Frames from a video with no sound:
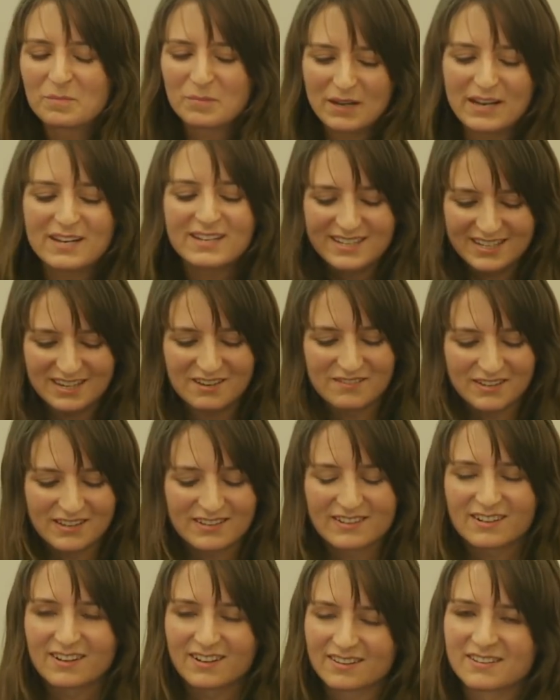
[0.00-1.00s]
plenty of
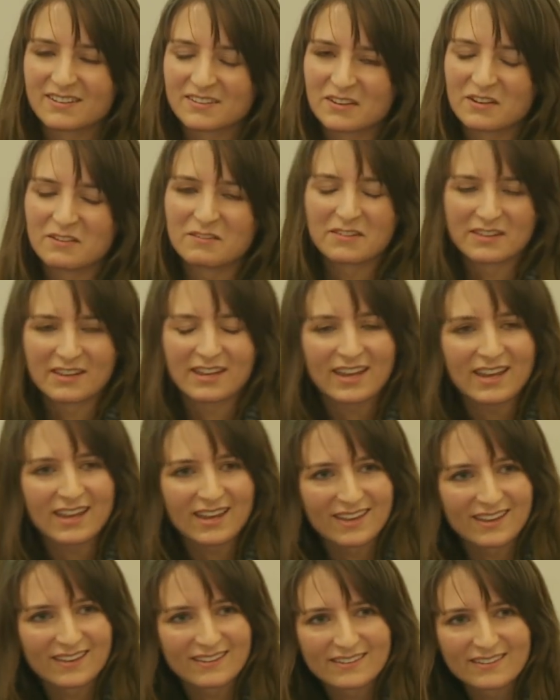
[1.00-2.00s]
these classes over the
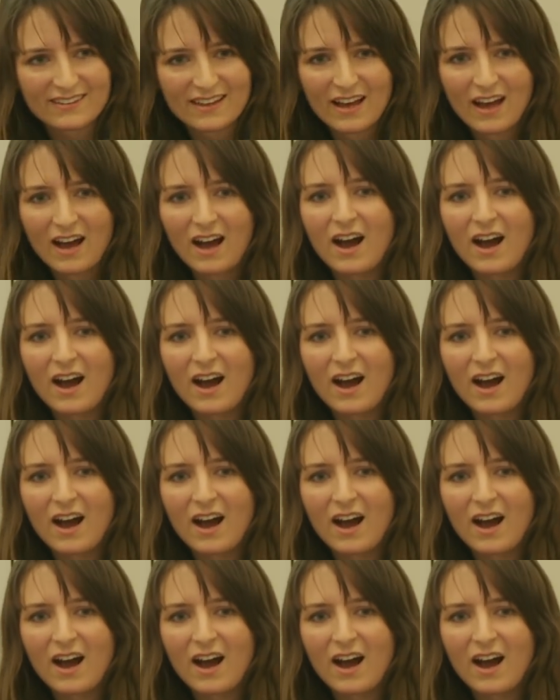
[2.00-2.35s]
years,